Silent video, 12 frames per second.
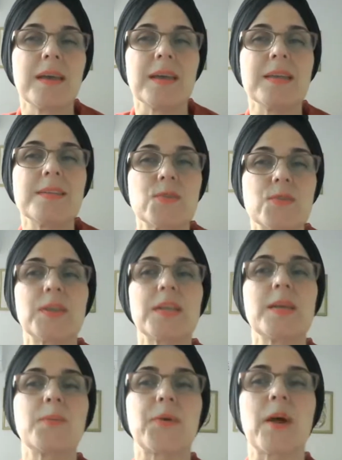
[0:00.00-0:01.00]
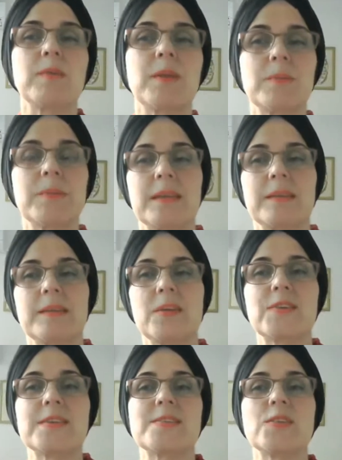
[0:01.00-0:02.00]
it's really a problem that
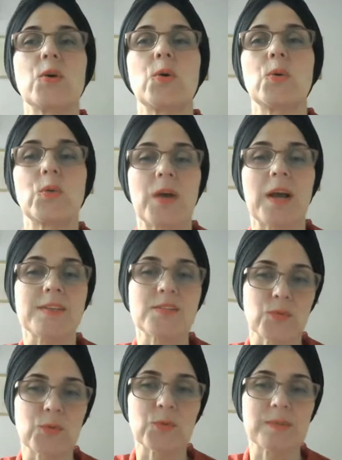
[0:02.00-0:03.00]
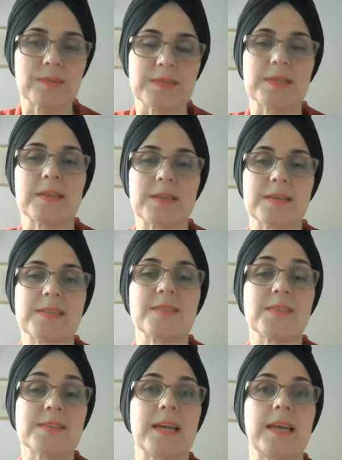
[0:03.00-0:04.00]
there is no grassroots
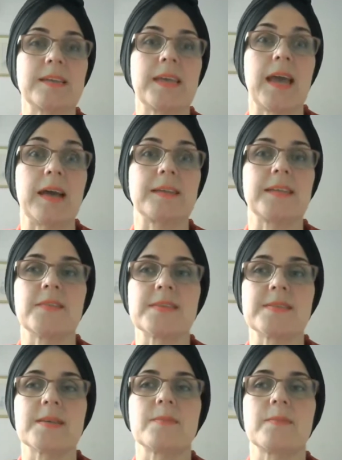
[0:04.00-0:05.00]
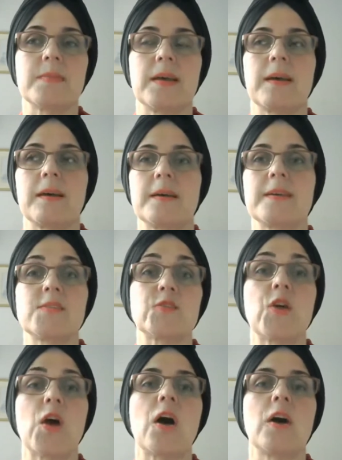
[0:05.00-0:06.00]
civil society activism
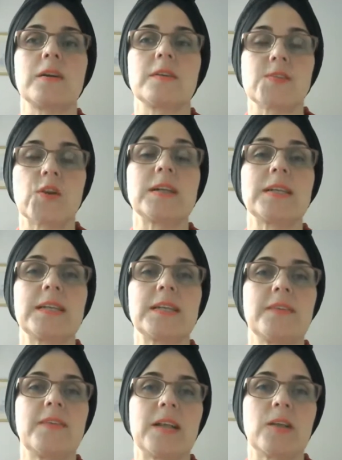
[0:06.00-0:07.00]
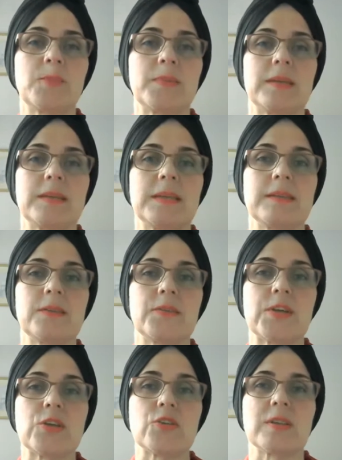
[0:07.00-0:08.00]
strongly developed in the
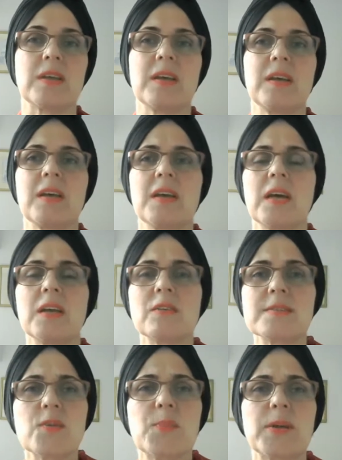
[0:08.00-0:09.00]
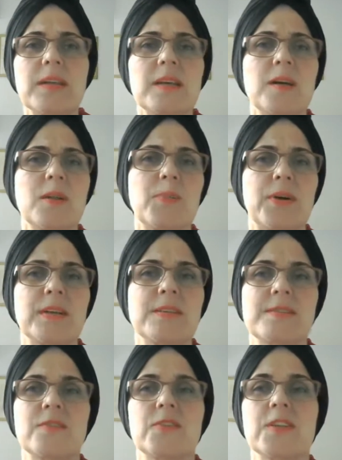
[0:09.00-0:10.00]
region. And also political
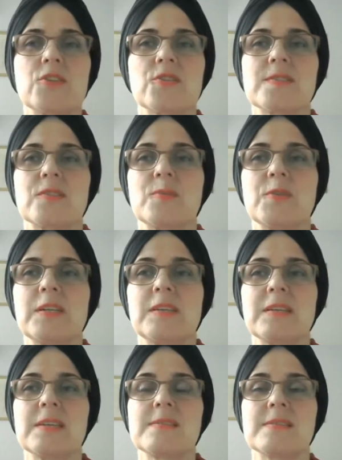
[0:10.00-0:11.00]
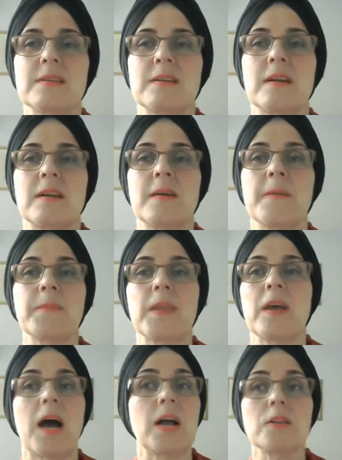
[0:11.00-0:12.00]
parties and religious communities are
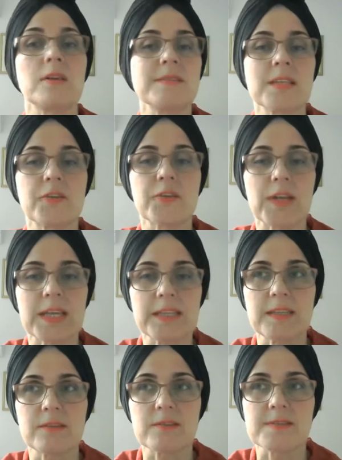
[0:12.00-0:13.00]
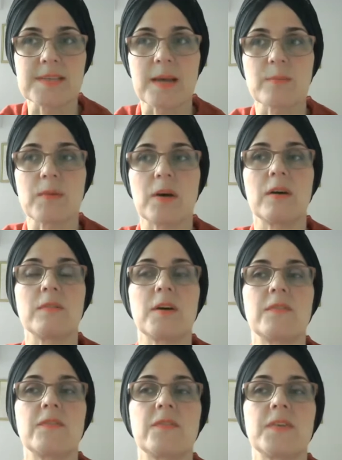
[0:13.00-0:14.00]
closely related to some
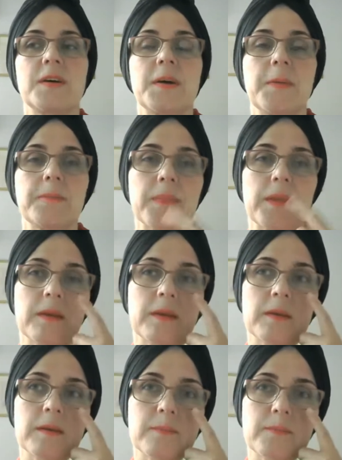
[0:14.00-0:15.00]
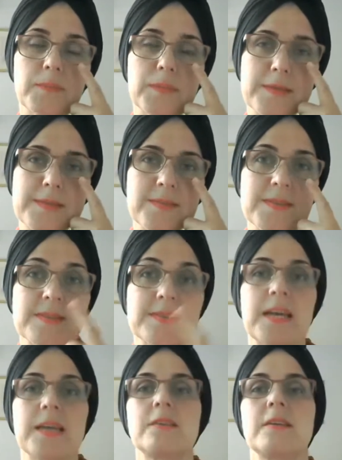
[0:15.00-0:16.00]
of the civil
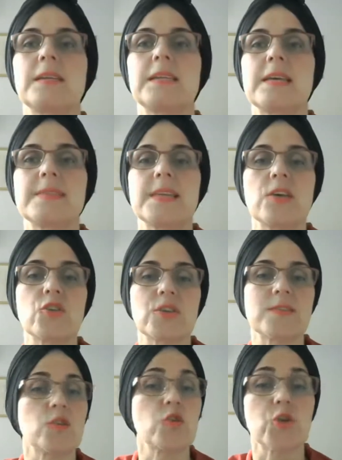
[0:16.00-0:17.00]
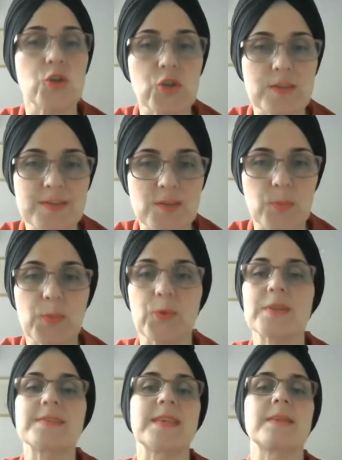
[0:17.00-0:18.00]
society organizations. Churches
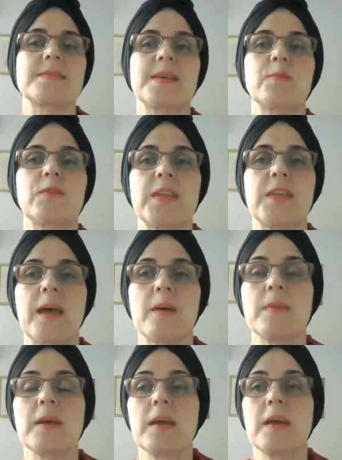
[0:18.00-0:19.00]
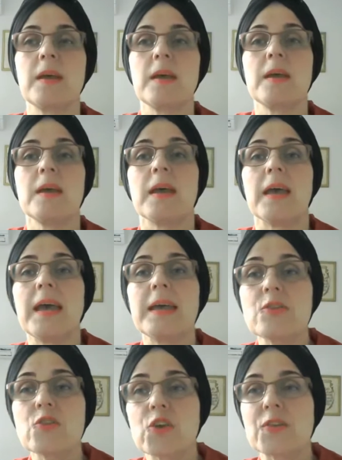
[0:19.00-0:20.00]
support some of them. And
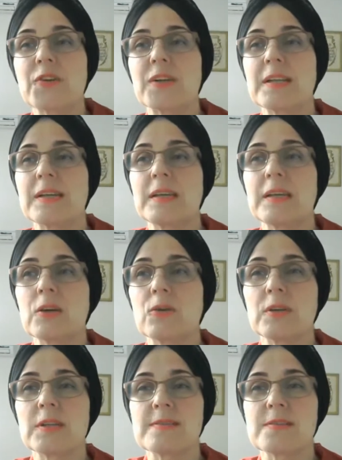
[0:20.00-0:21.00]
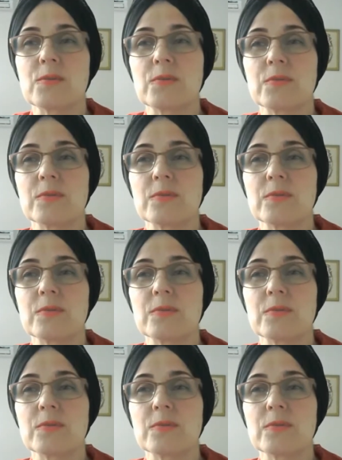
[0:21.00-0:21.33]
in general, in accordance to